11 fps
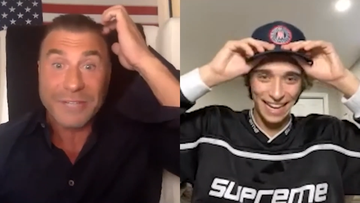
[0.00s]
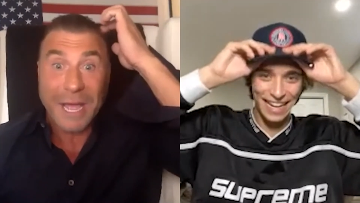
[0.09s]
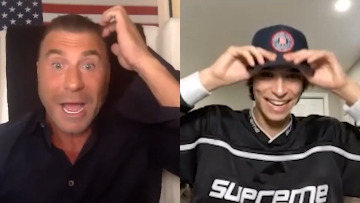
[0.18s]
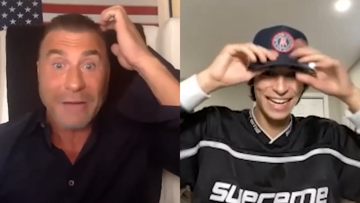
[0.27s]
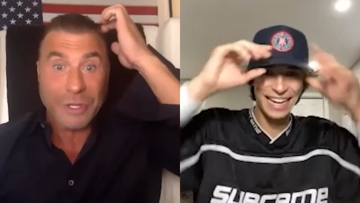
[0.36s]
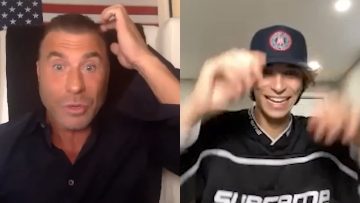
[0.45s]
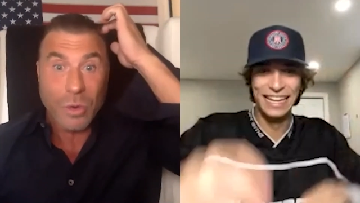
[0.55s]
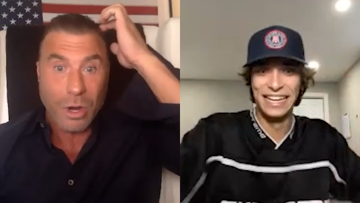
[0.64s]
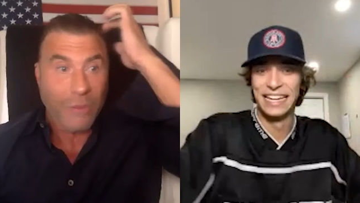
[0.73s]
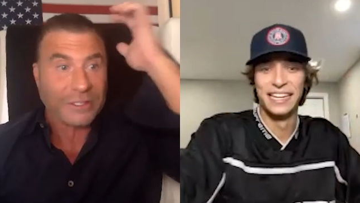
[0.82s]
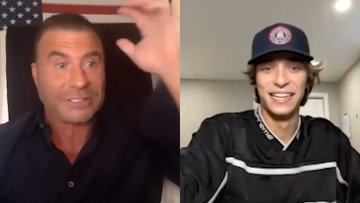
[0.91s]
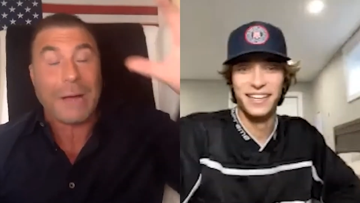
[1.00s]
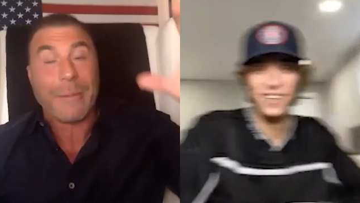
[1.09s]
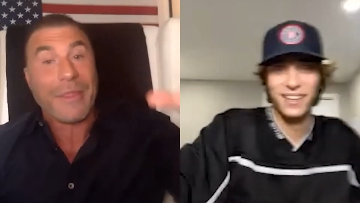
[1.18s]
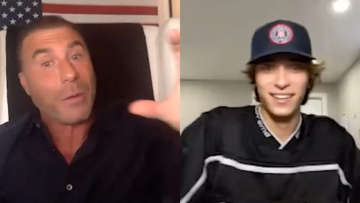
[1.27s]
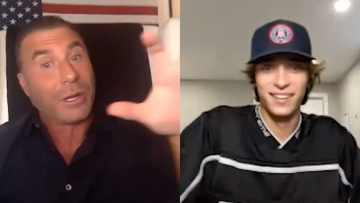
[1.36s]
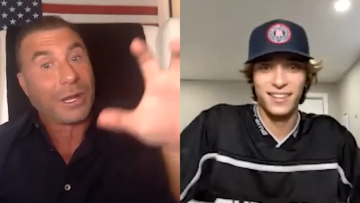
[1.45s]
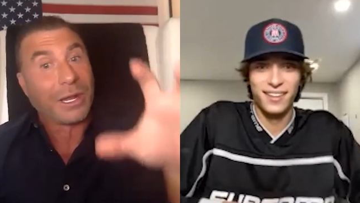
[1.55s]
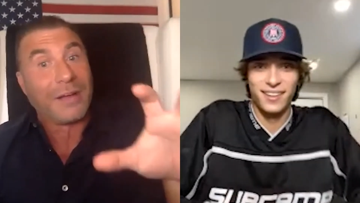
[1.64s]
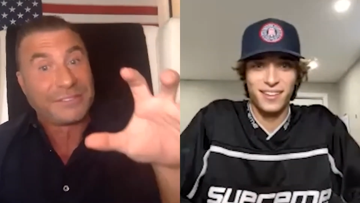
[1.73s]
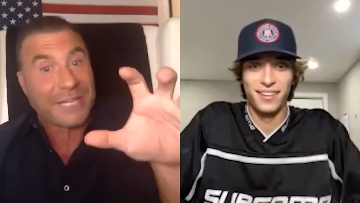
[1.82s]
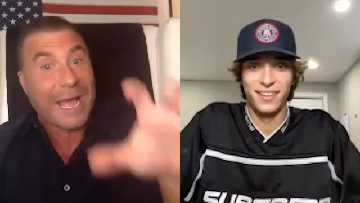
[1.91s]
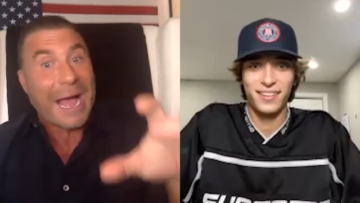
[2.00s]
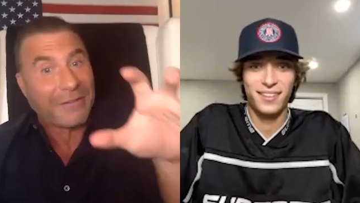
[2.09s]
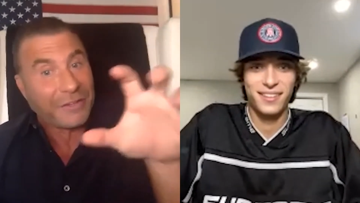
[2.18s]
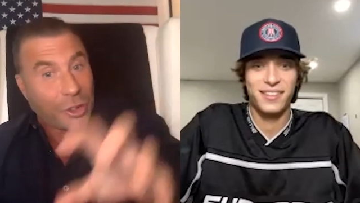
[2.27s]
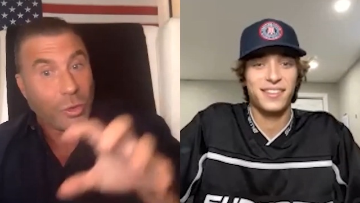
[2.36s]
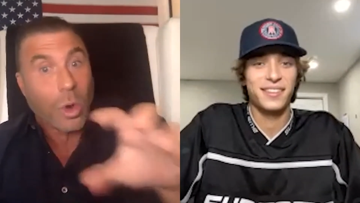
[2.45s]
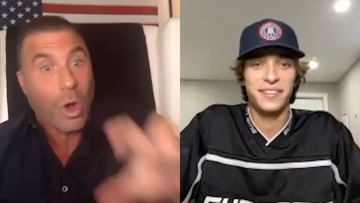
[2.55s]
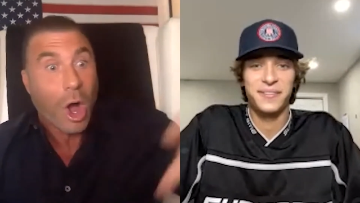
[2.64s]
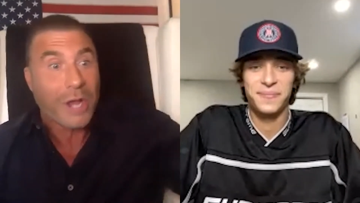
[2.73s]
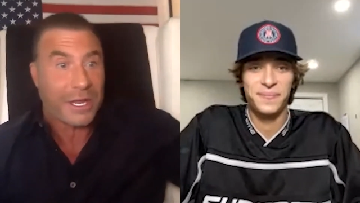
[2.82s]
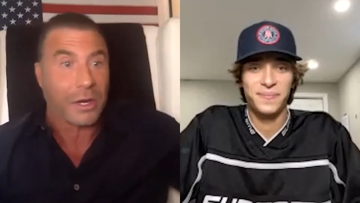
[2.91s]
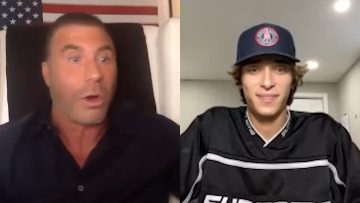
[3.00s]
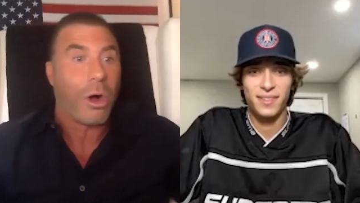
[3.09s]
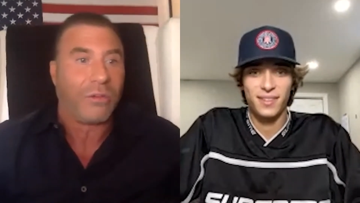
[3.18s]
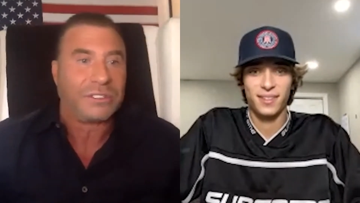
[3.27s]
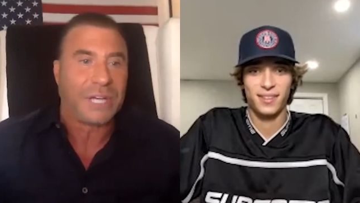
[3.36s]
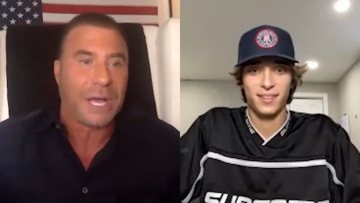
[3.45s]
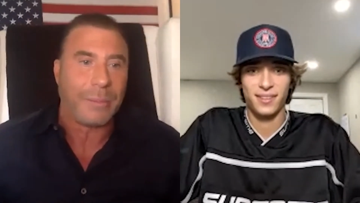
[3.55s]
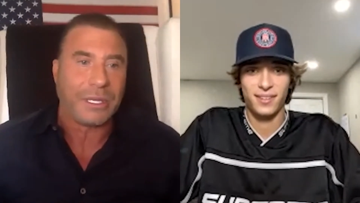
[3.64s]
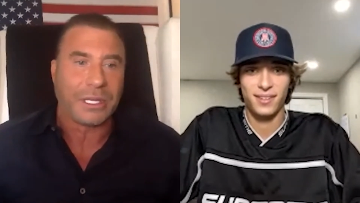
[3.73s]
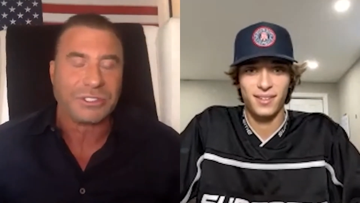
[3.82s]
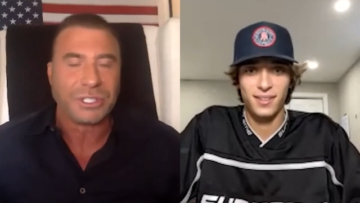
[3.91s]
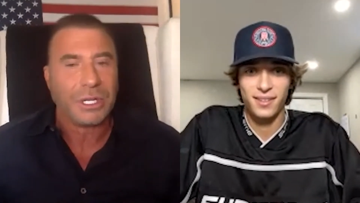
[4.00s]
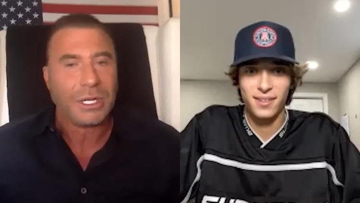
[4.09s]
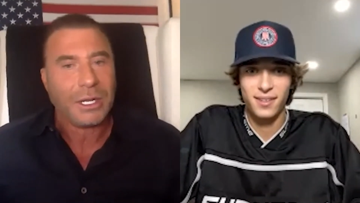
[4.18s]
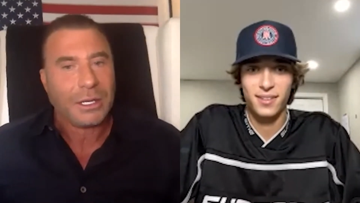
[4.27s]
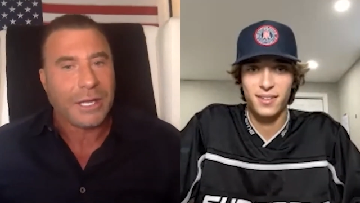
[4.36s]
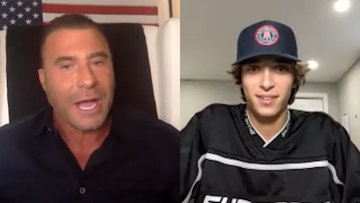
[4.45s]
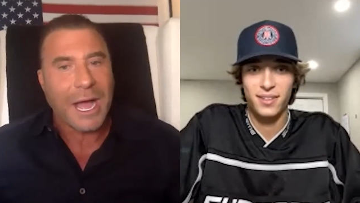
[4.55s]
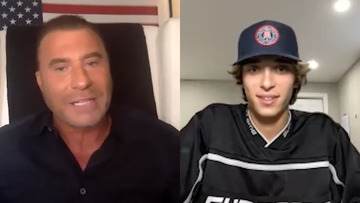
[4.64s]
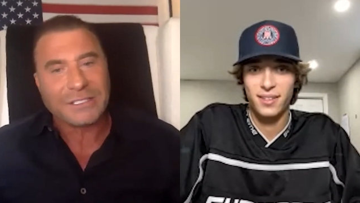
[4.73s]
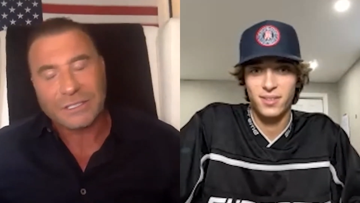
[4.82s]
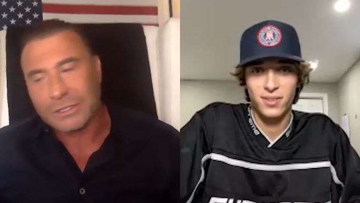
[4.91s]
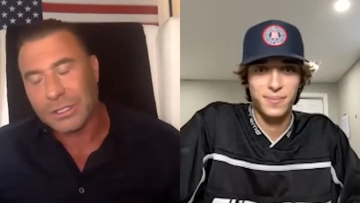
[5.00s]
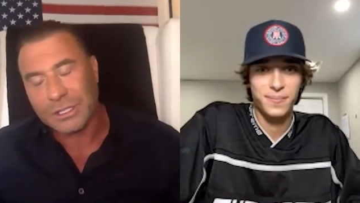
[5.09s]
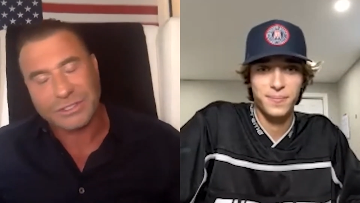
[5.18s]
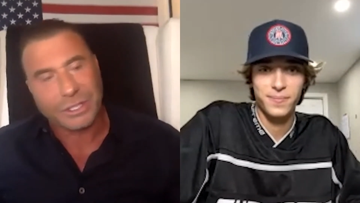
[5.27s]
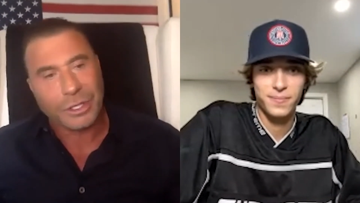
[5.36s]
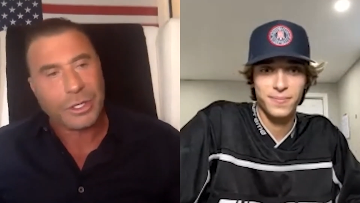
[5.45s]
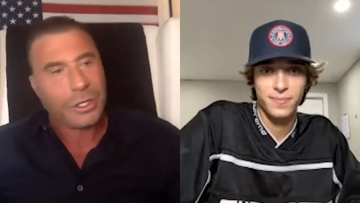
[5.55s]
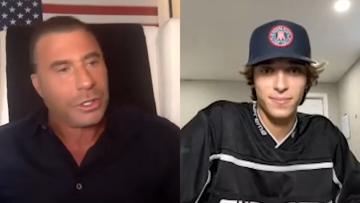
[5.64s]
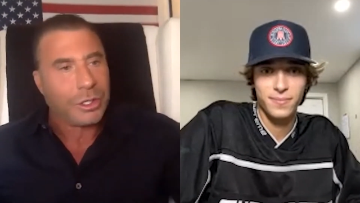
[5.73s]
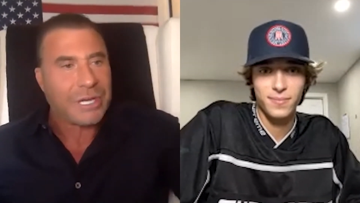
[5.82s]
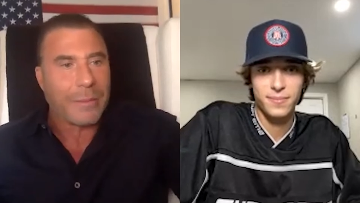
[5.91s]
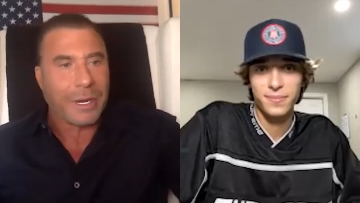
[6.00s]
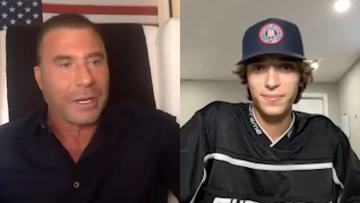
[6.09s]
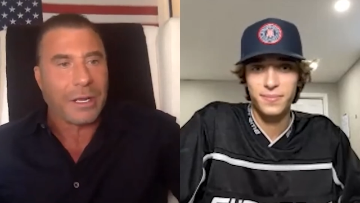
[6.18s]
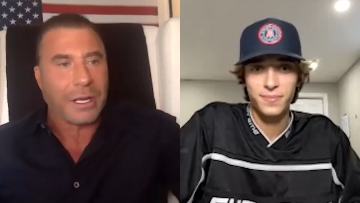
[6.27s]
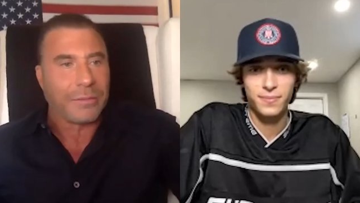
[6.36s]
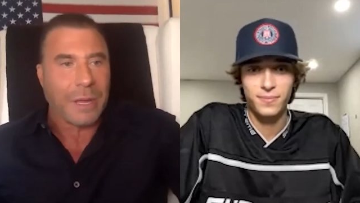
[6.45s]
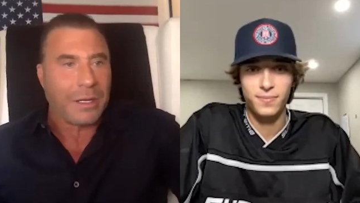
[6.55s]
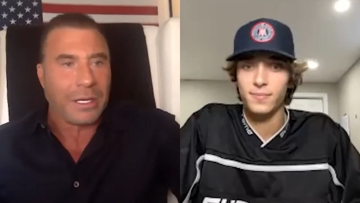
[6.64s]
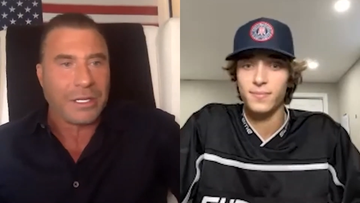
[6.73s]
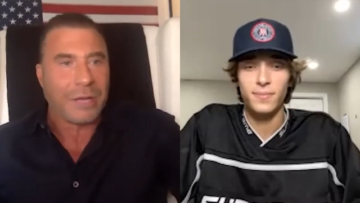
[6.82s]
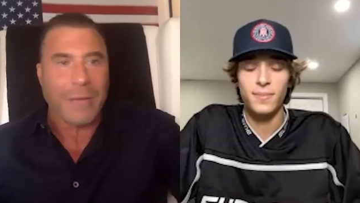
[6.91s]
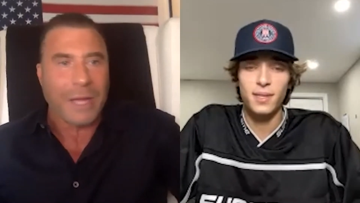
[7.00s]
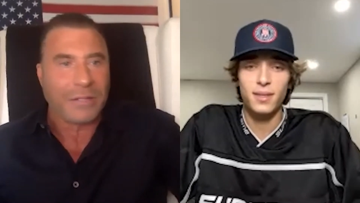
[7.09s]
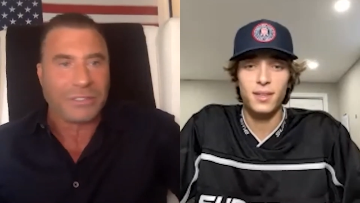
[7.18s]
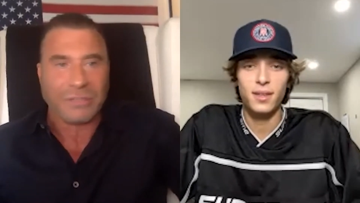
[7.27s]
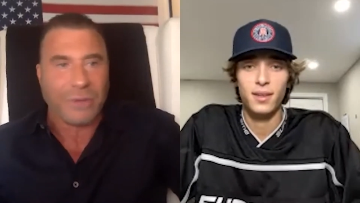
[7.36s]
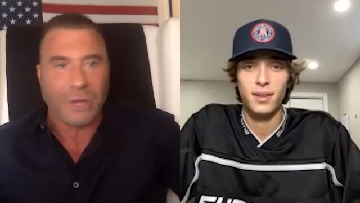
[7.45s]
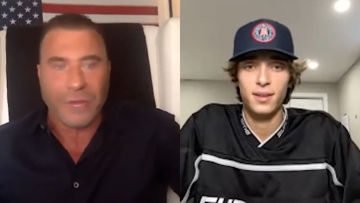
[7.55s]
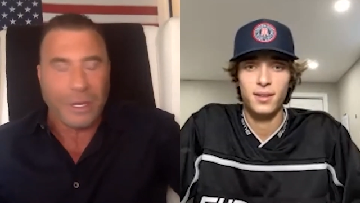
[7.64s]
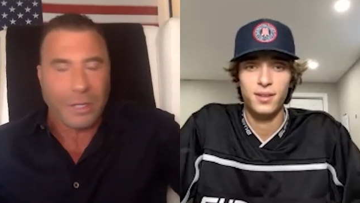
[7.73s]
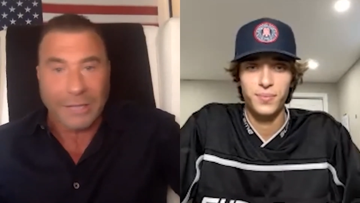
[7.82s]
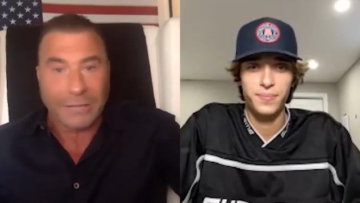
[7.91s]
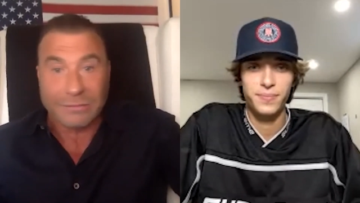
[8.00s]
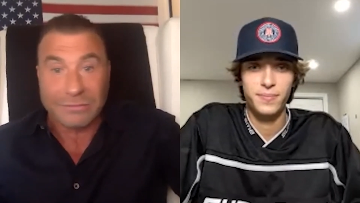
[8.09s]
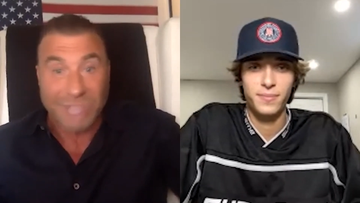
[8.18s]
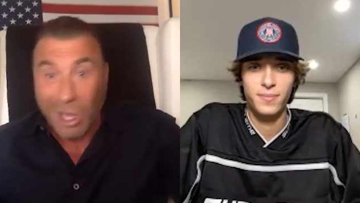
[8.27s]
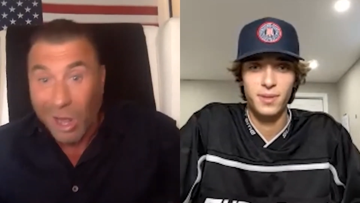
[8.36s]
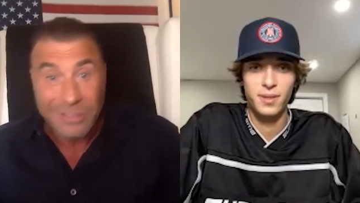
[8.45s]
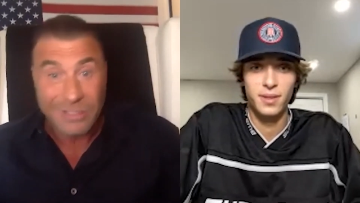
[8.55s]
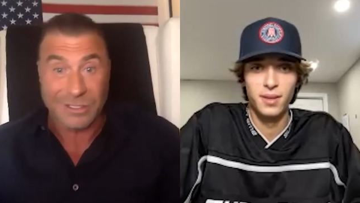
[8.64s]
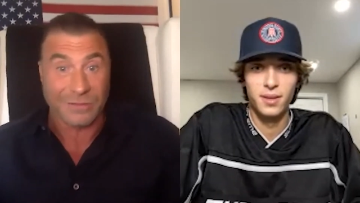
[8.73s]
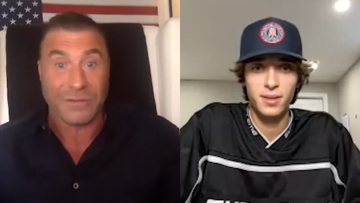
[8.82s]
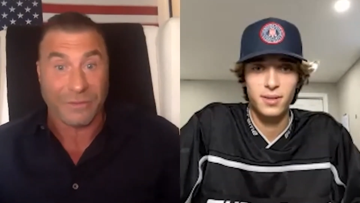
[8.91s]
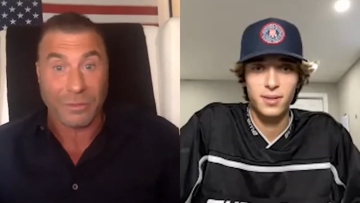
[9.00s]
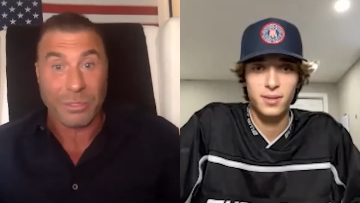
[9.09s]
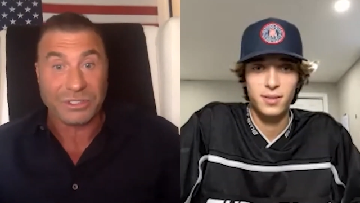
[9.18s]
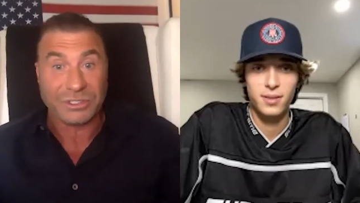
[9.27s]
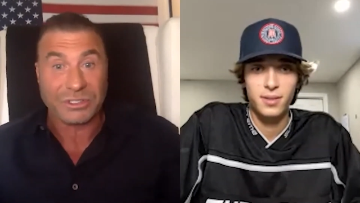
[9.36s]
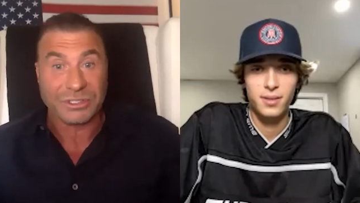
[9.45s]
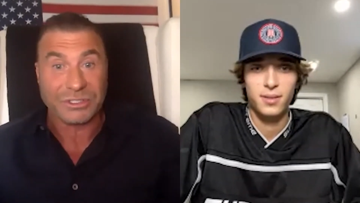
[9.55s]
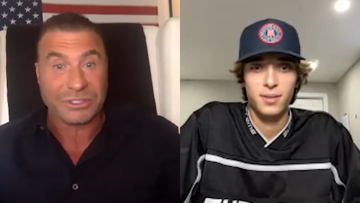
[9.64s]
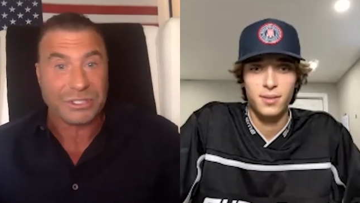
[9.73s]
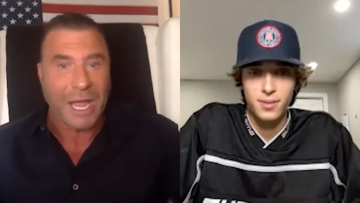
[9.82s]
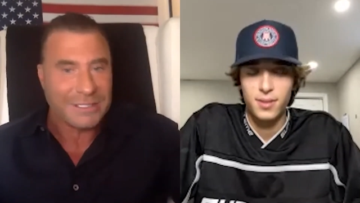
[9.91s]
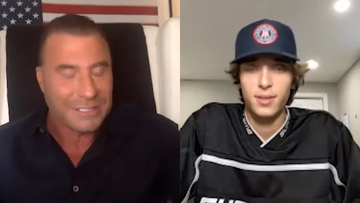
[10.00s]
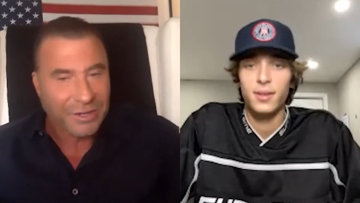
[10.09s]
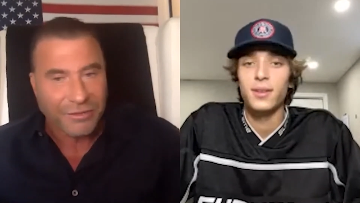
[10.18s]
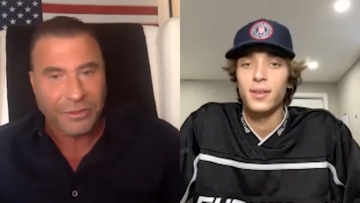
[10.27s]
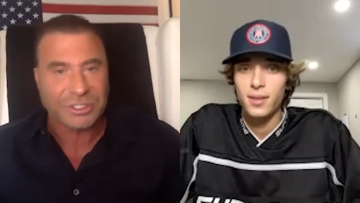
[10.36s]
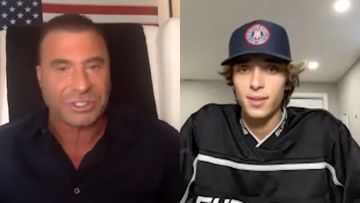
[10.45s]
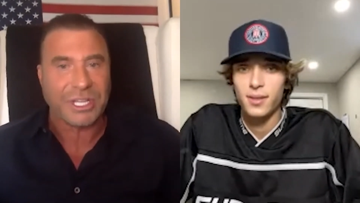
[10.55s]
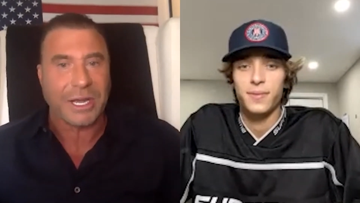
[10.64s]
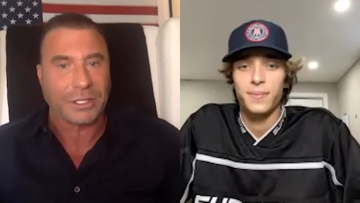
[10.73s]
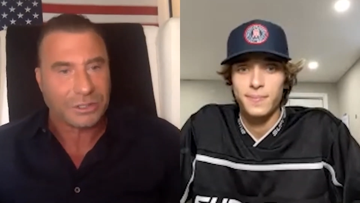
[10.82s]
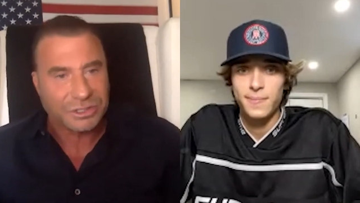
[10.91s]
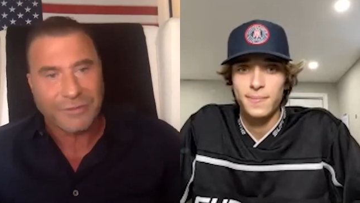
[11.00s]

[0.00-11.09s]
Speaker 1: to have you on all the time, and they would love to have you on here all the time because, guys, listen, you're talking about a, a, a young man who's involved in like tons of different businesses and different sectors,